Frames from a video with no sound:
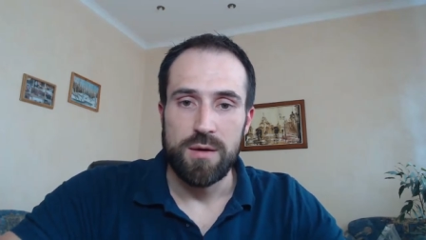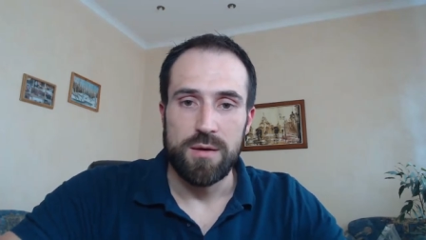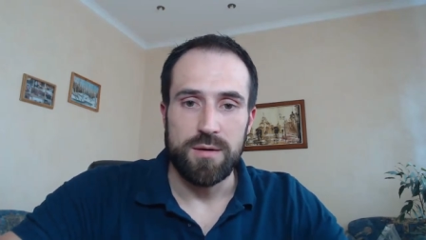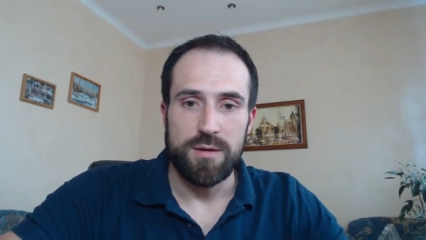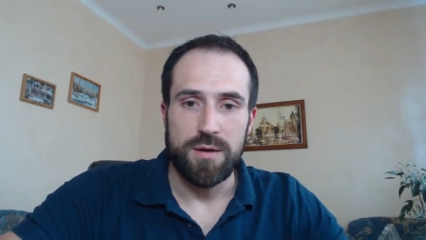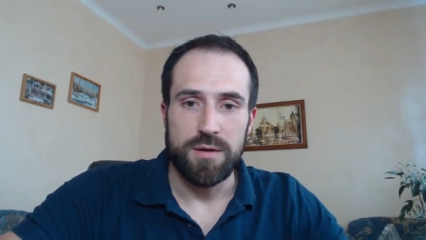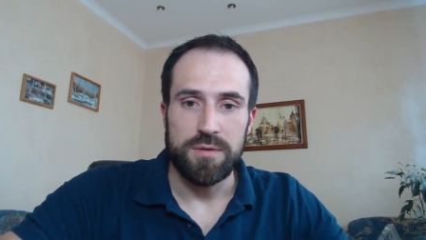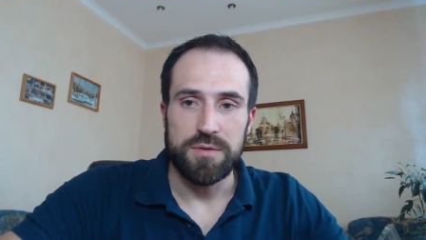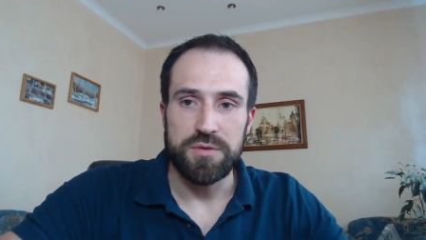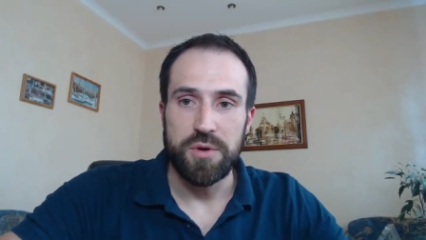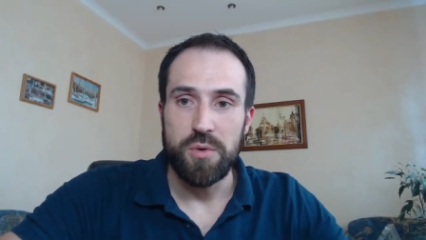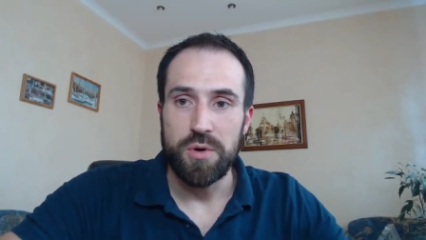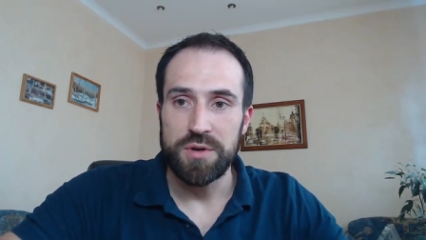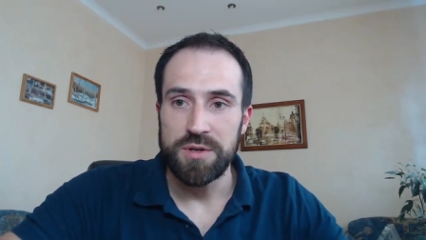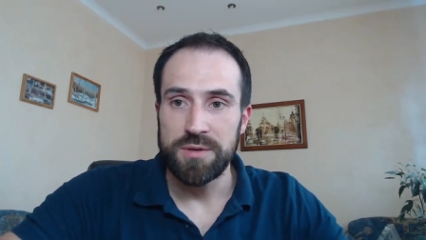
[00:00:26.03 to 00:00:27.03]
uh, in
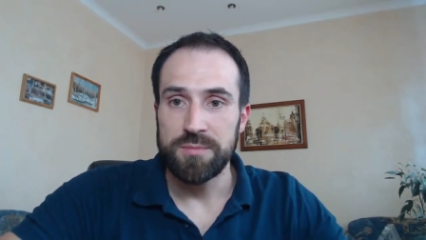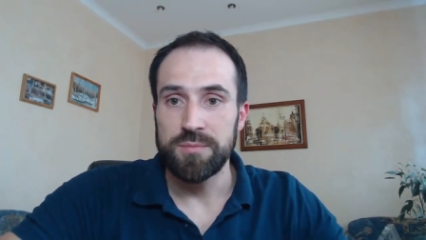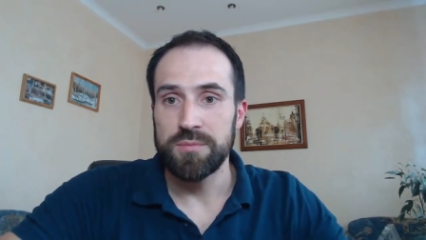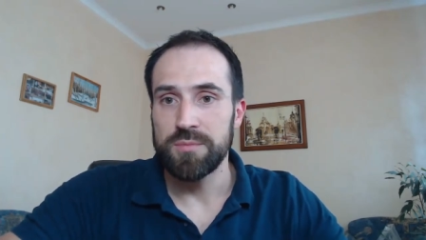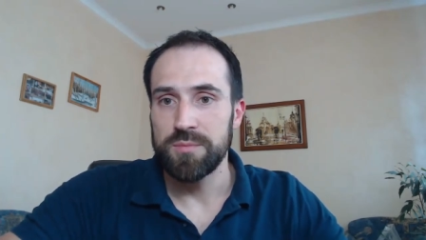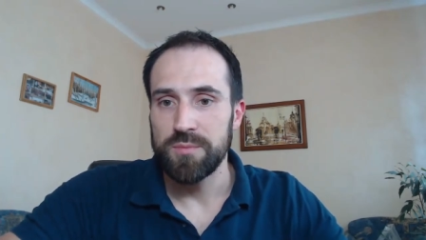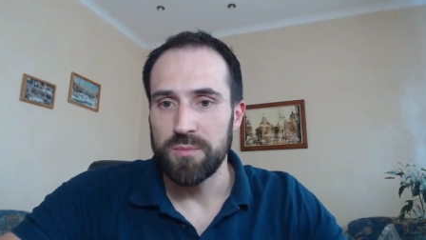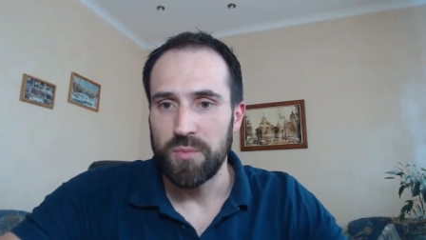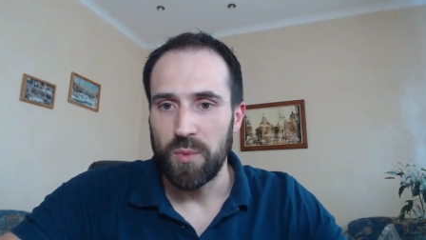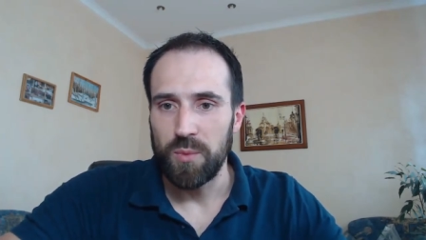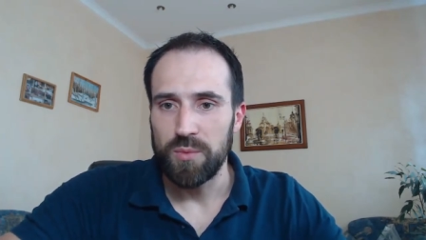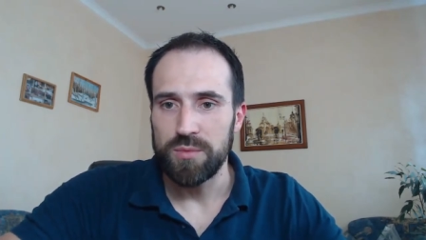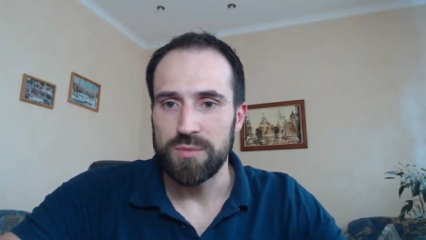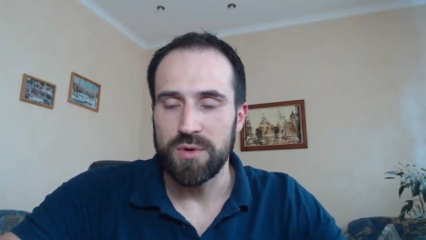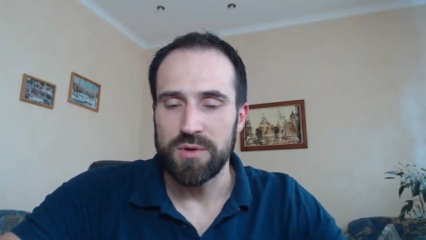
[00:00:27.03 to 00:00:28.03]
recording
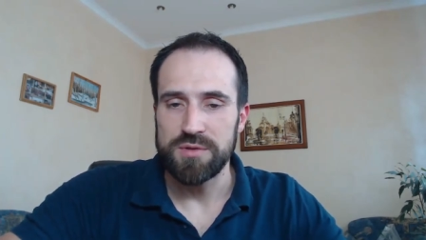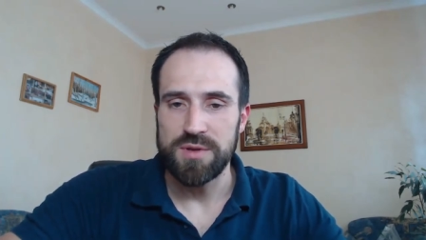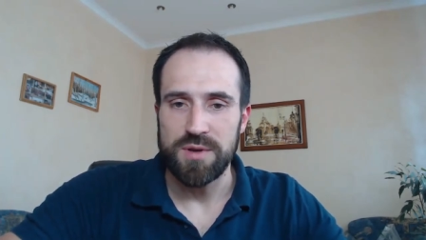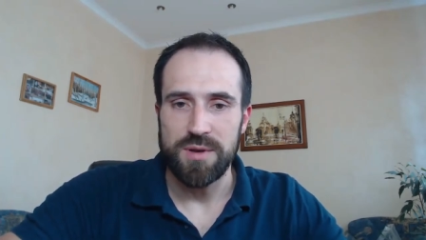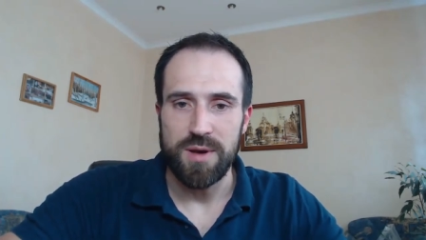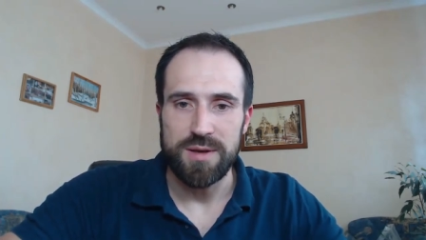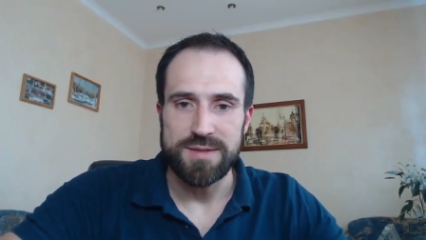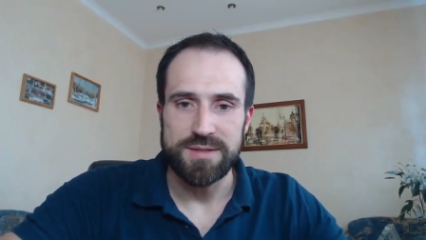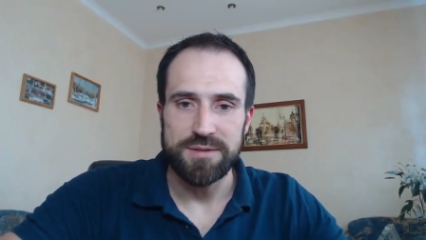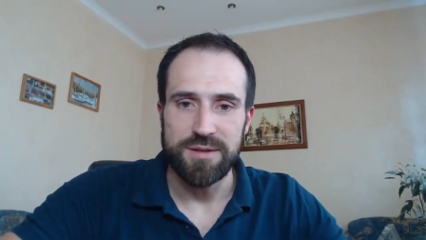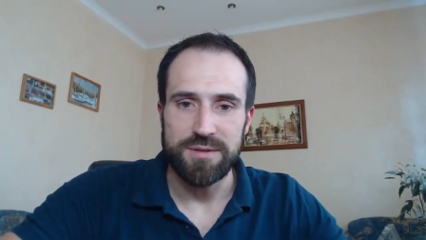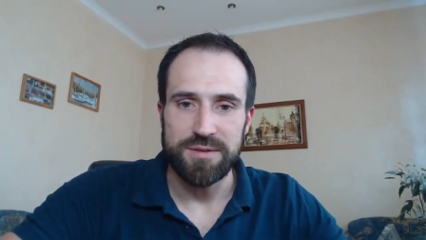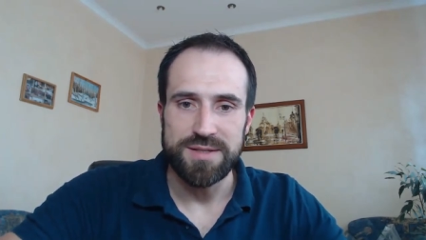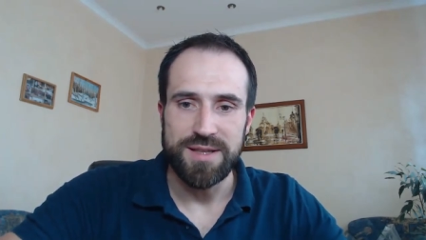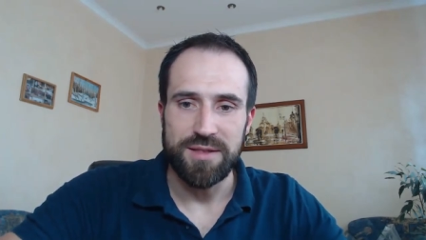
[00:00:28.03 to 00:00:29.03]
because I, I, still
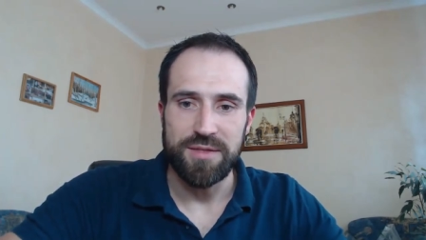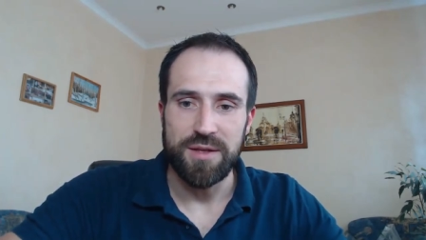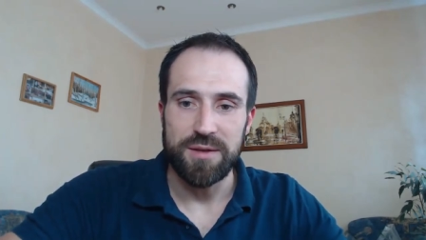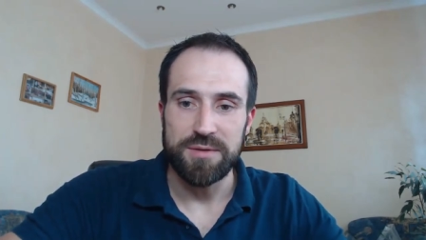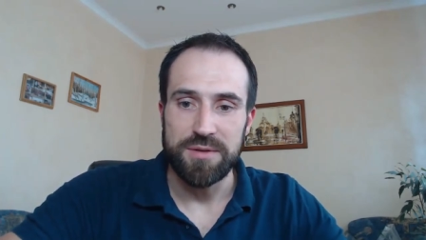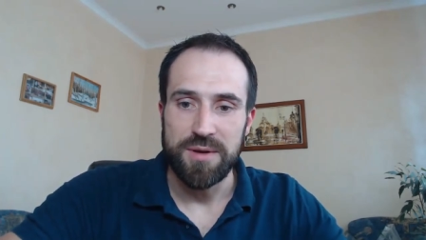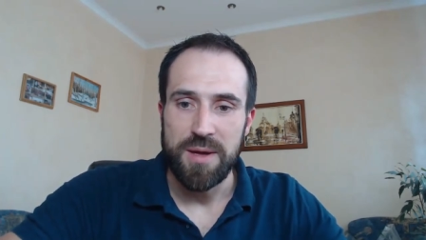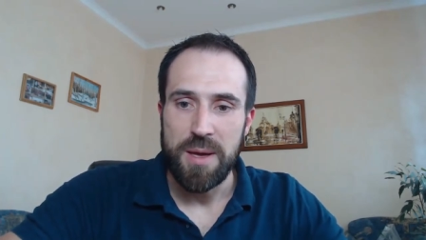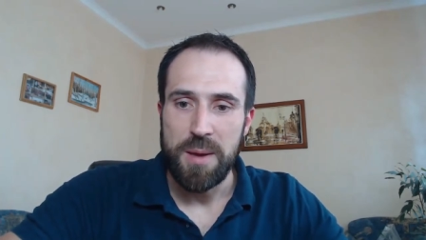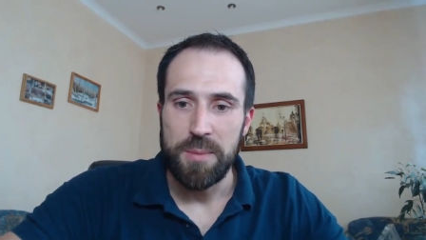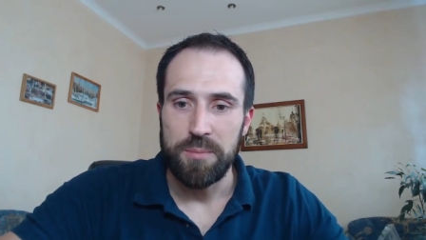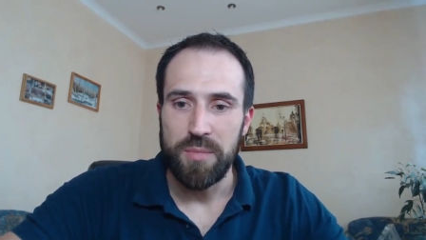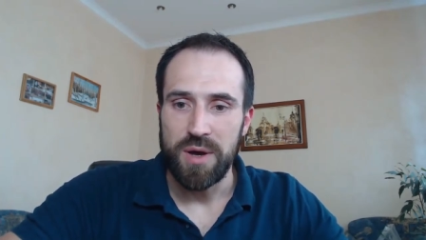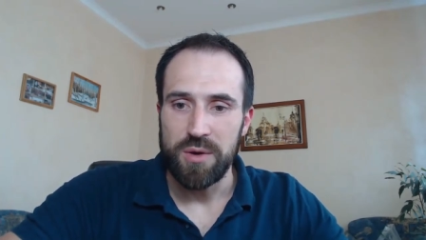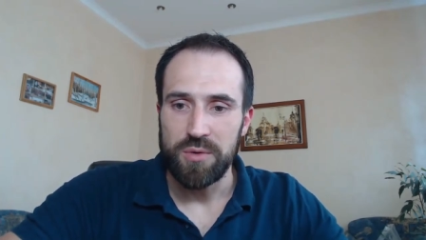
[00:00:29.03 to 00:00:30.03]
understand that
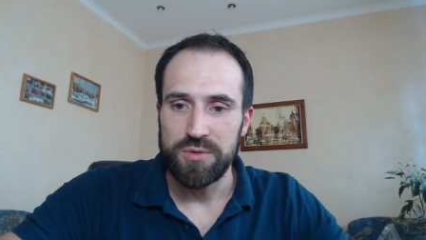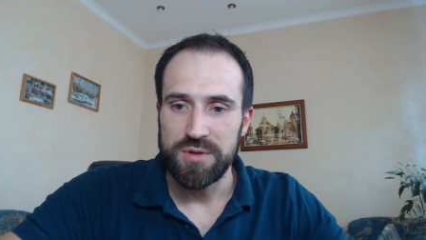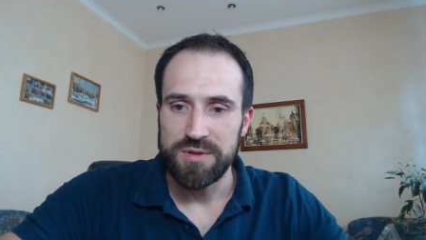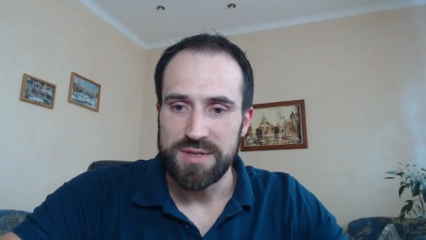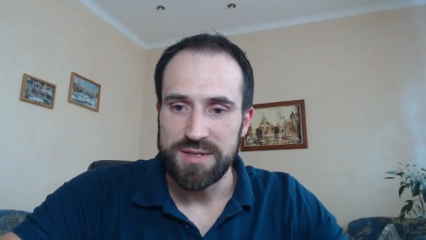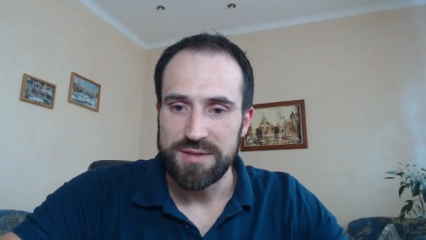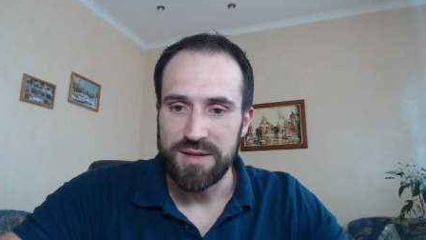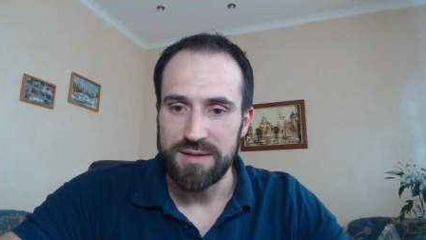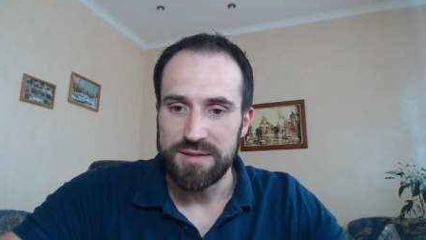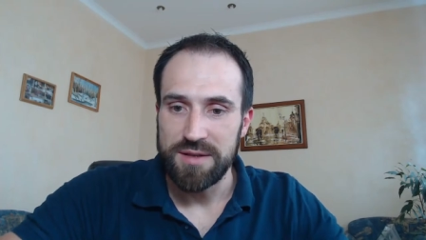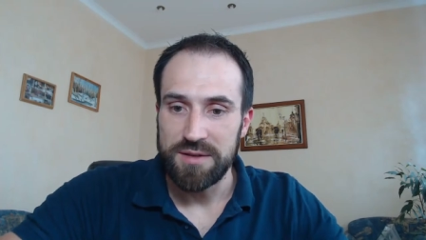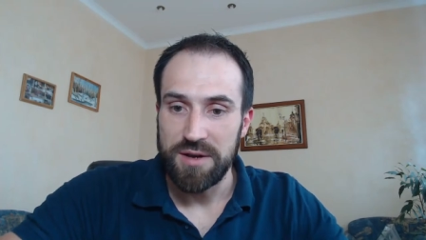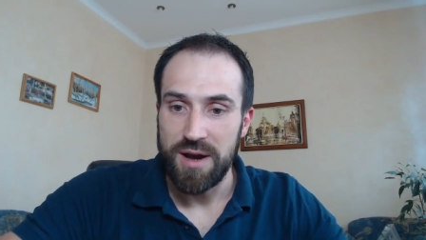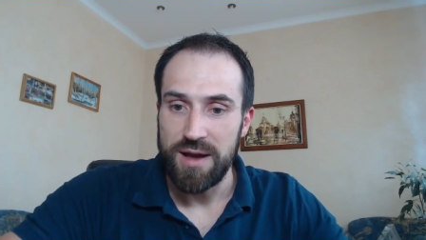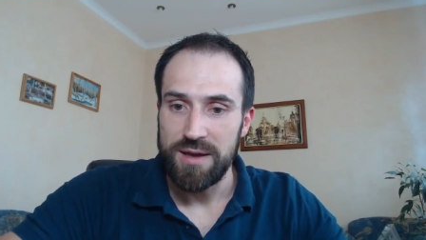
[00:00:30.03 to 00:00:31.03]
my audience is not that
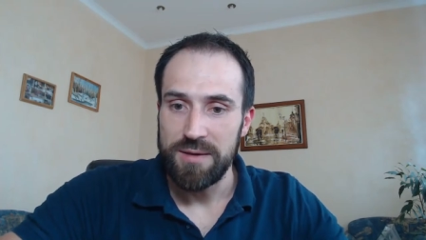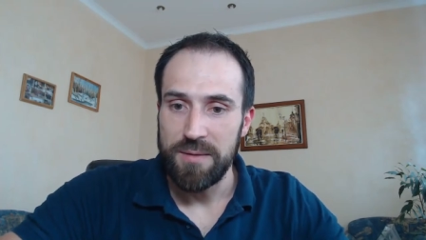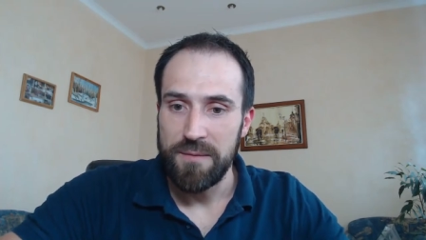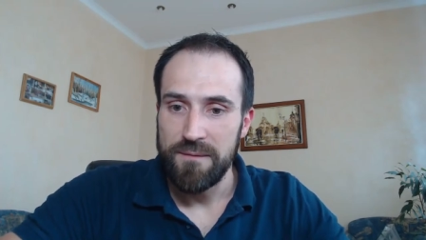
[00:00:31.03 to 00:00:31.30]
high,